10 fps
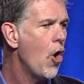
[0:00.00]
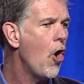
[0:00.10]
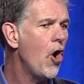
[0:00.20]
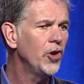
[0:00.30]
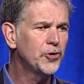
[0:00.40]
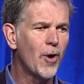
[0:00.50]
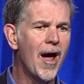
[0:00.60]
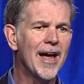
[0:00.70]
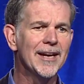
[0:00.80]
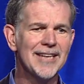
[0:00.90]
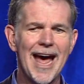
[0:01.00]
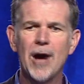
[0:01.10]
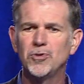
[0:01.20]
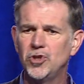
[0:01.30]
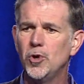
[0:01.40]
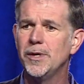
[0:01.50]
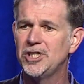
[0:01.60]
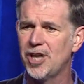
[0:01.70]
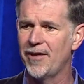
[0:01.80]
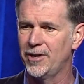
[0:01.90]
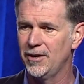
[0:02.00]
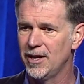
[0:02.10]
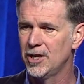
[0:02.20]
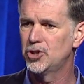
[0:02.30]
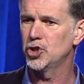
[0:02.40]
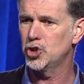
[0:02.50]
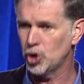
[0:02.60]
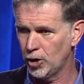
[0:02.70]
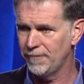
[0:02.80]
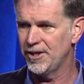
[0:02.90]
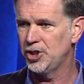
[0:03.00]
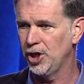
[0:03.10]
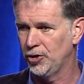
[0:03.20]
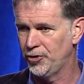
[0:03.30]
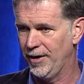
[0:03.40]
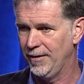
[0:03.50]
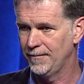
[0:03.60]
all trying to outdo each other to serve the children.